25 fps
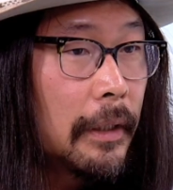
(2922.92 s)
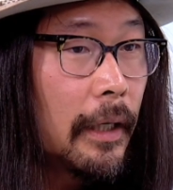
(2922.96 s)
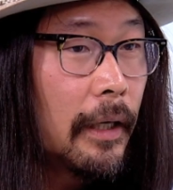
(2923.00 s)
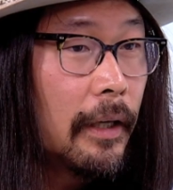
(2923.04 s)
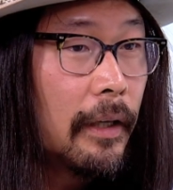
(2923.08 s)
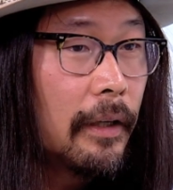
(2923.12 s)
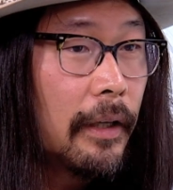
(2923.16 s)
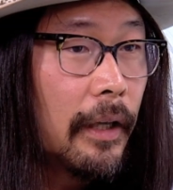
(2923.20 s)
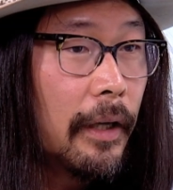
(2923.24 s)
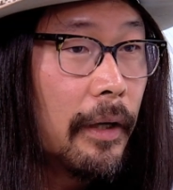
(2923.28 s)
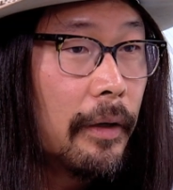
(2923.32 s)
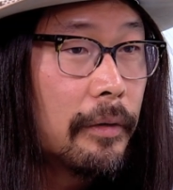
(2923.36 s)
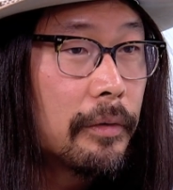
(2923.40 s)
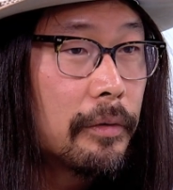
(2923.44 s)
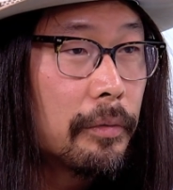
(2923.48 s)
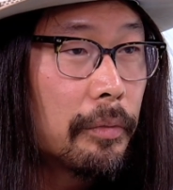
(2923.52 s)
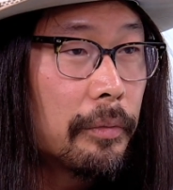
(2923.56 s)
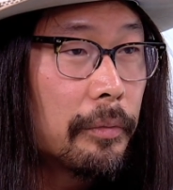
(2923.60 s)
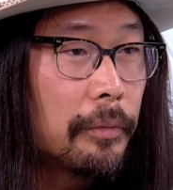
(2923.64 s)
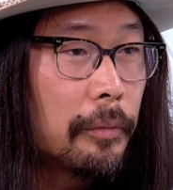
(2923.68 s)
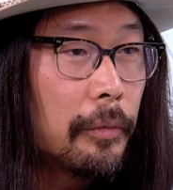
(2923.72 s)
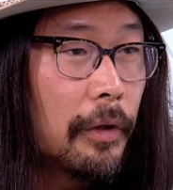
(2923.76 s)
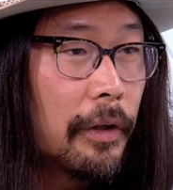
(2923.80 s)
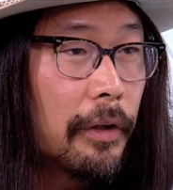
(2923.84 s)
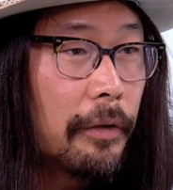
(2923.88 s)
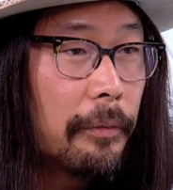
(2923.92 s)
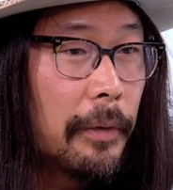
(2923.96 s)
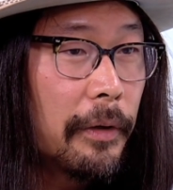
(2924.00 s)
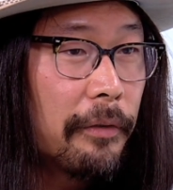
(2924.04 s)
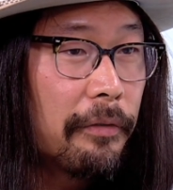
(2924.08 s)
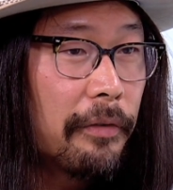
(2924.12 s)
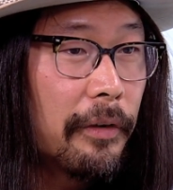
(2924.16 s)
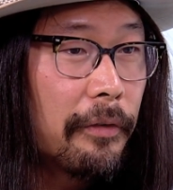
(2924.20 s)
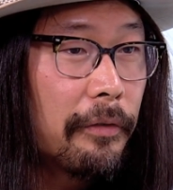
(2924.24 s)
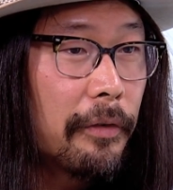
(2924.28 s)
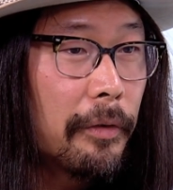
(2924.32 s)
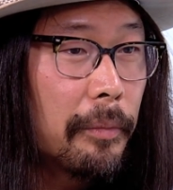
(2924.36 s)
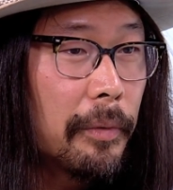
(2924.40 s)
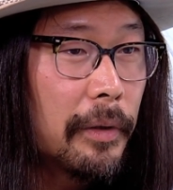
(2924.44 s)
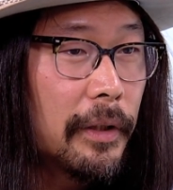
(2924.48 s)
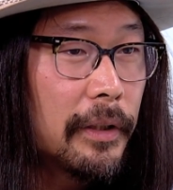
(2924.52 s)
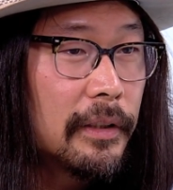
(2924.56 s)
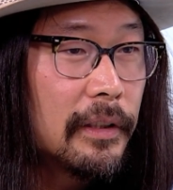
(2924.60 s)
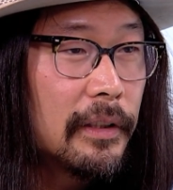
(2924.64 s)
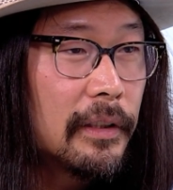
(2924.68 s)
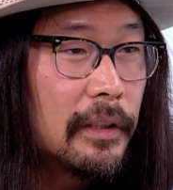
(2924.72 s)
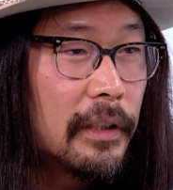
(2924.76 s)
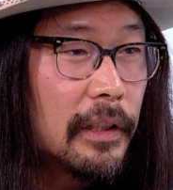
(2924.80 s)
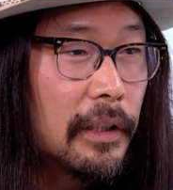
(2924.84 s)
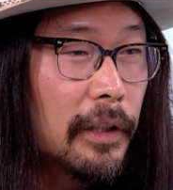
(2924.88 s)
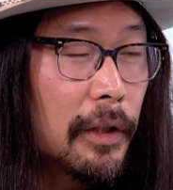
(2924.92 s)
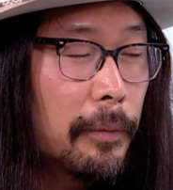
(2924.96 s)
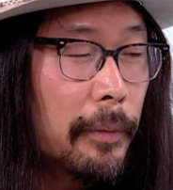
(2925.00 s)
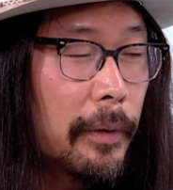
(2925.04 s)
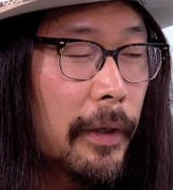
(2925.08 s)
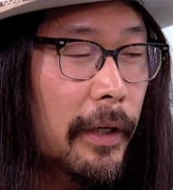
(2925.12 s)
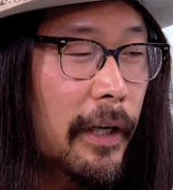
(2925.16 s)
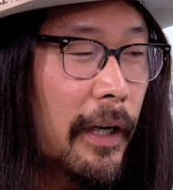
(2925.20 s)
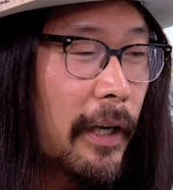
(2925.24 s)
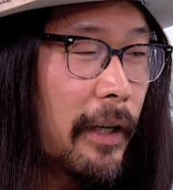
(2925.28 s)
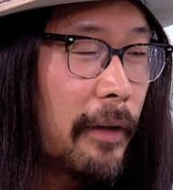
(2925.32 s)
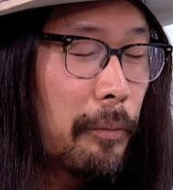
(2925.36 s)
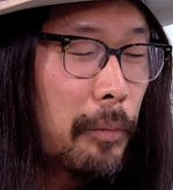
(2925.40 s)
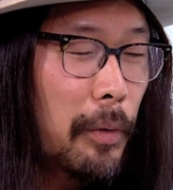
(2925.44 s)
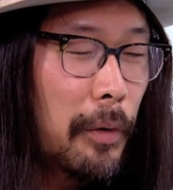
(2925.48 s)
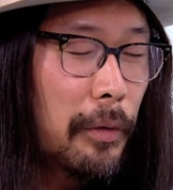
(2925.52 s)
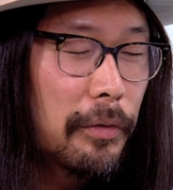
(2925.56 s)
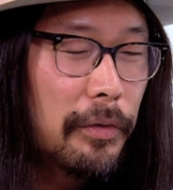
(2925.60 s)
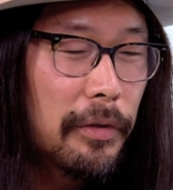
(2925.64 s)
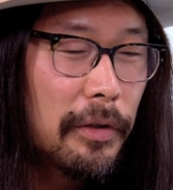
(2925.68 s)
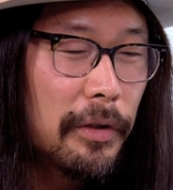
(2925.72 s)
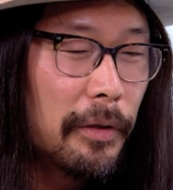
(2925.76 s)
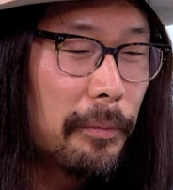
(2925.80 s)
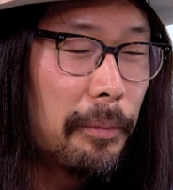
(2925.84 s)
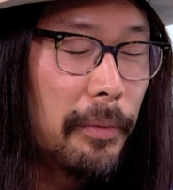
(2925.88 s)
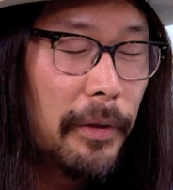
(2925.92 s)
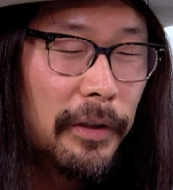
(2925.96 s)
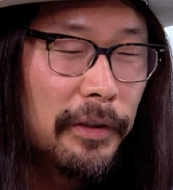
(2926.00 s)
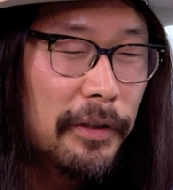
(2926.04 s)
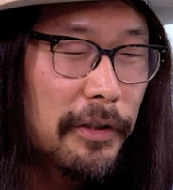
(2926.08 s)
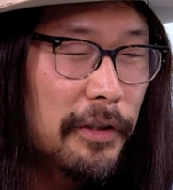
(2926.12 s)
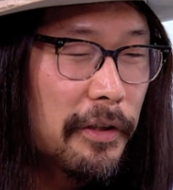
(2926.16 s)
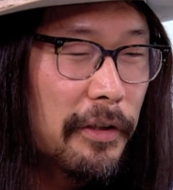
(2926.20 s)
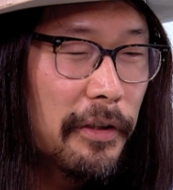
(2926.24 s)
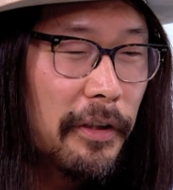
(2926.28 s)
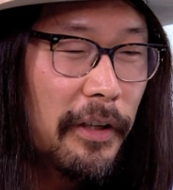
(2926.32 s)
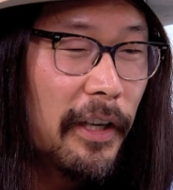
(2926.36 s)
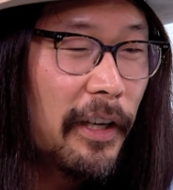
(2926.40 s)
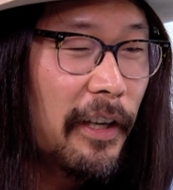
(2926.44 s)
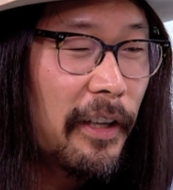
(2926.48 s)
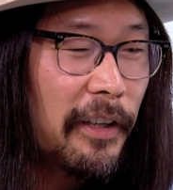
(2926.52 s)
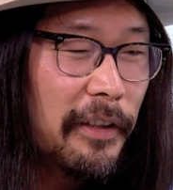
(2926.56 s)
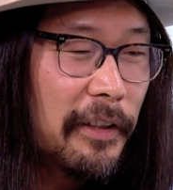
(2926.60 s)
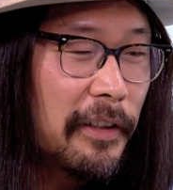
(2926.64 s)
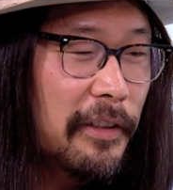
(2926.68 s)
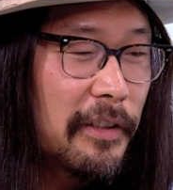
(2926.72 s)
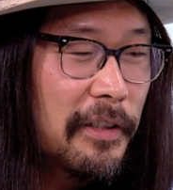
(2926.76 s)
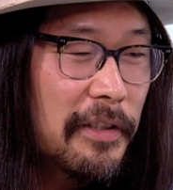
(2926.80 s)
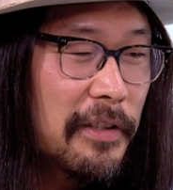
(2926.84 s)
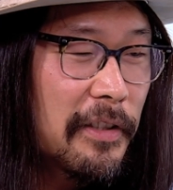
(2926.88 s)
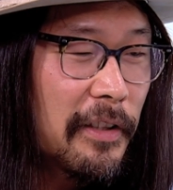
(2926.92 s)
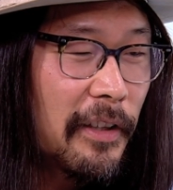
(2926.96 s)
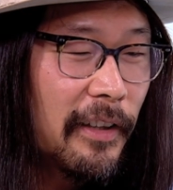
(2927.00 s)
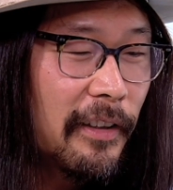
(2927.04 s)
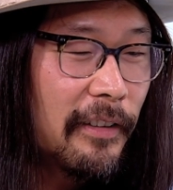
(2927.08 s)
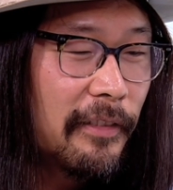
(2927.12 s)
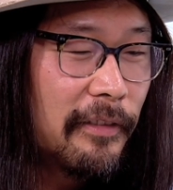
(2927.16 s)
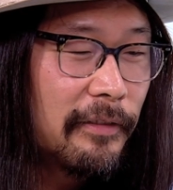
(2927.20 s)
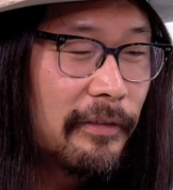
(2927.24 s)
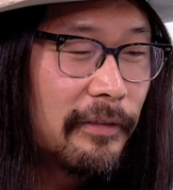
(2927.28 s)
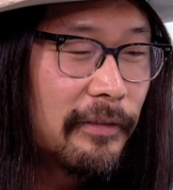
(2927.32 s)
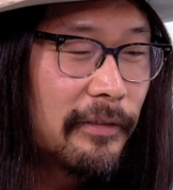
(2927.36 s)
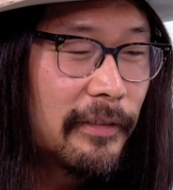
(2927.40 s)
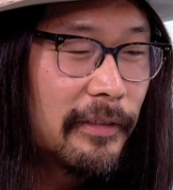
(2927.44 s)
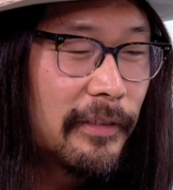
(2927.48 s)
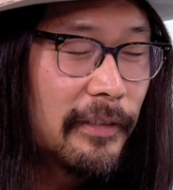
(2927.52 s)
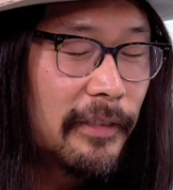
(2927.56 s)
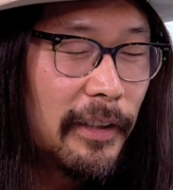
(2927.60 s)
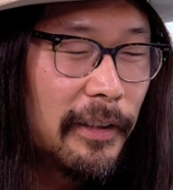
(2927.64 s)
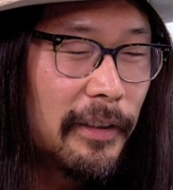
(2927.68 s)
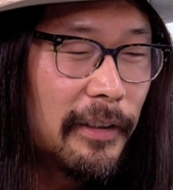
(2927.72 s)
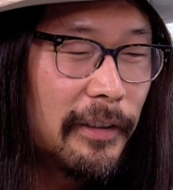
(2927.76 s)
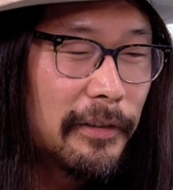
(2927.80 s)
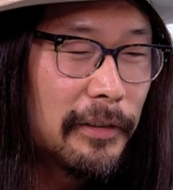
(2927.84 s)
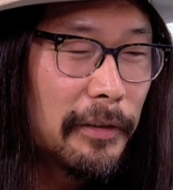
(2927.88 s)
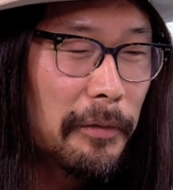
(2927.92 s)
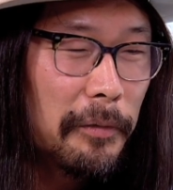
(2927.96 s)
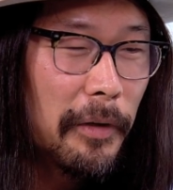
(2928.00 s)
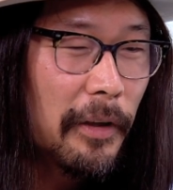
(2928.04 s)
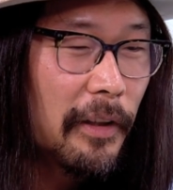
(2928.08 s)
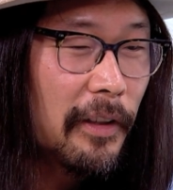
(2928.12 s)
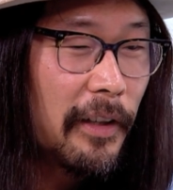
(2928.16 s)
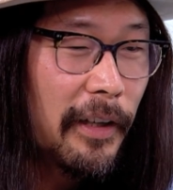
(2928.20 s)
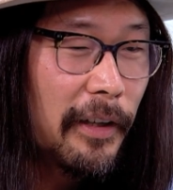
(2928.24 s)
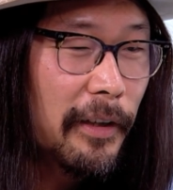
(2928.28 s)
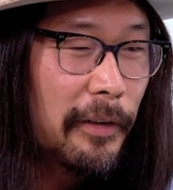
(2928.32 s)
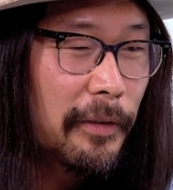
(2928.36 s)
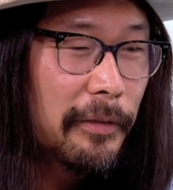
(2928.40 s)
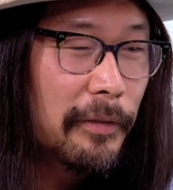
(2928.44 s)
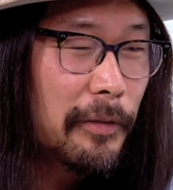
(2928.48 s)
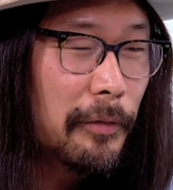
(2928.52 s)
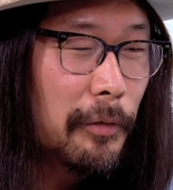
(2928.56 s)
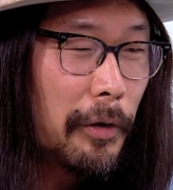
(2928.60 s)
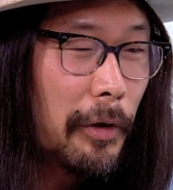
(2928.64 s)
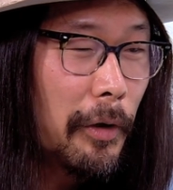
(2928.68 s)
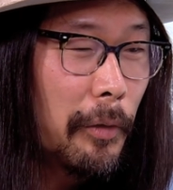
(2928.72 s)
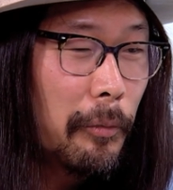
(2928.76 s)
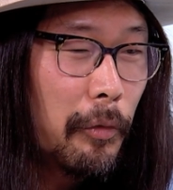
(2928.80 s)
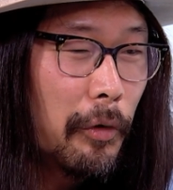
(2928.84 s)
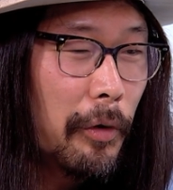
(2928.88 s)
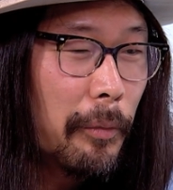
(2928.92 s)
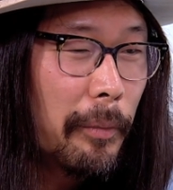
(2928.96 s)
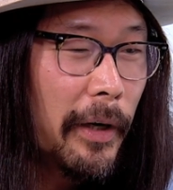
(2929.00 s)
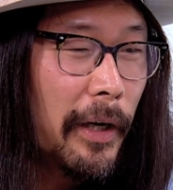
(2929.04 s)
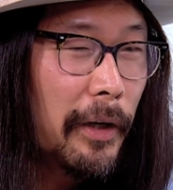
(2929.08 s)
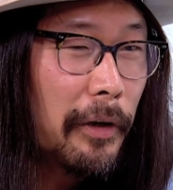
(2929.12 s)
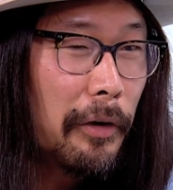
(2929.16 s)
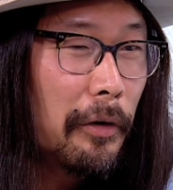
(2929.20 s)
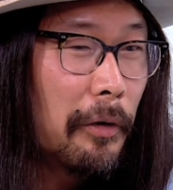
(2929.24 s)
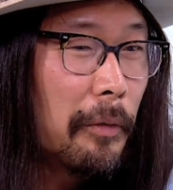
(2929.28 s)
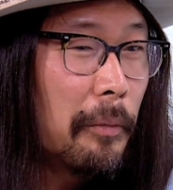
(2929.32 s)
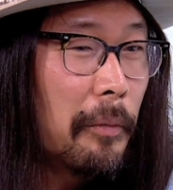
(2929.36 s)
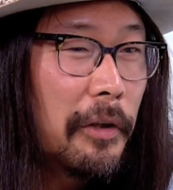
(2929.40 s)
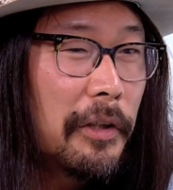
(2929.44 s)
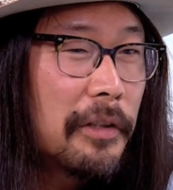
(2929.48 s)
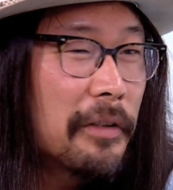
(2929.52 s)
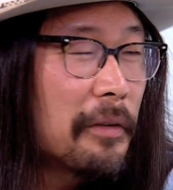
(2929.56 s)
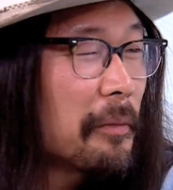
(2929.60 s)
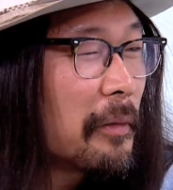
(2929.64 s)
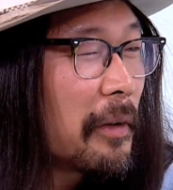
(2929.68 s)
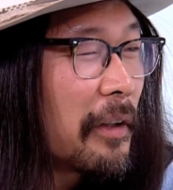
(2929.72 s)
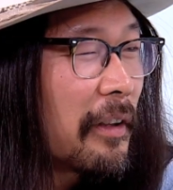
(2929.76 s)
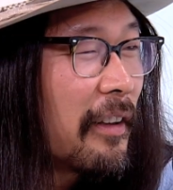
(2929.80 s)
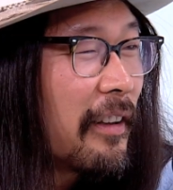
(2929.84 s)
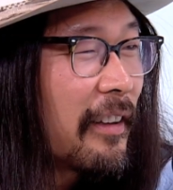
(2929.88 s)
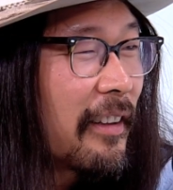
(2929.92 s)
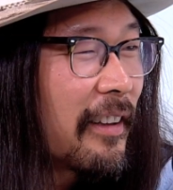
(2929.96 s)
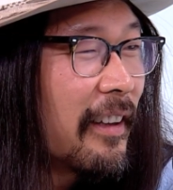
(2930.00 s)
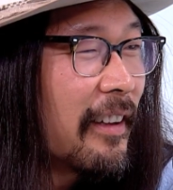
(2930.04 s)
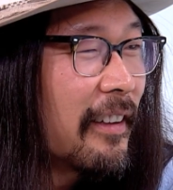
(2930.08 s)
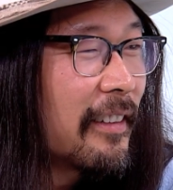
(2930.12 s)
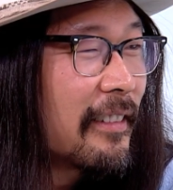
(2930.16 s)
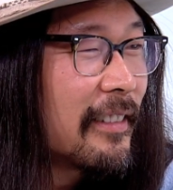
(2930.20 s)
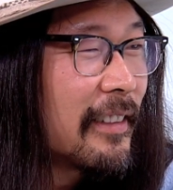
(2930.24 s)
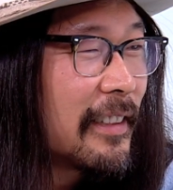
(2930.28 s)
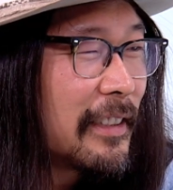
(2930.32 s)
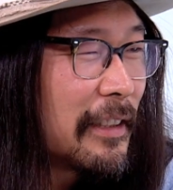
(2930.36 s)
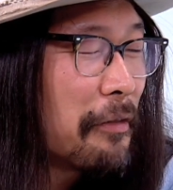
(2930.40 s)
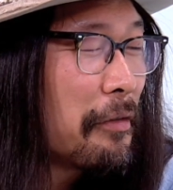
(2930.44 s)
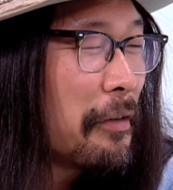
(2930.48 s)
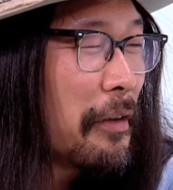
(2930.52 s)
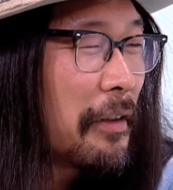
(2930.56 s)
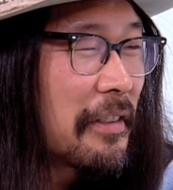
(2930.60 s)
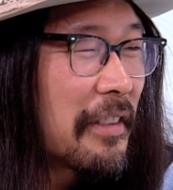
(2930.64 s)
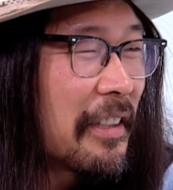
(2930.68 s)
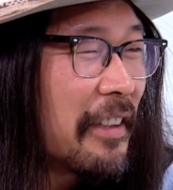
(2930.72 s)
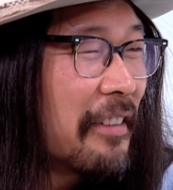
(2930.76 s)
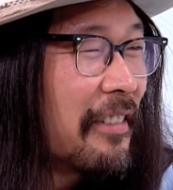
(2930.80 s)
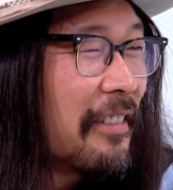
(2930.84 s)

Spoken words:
Yeah, it's one of my favorite places to go back. I posted a picture today, and I just said something like, "We're back home" or something like that. Because it feels that way.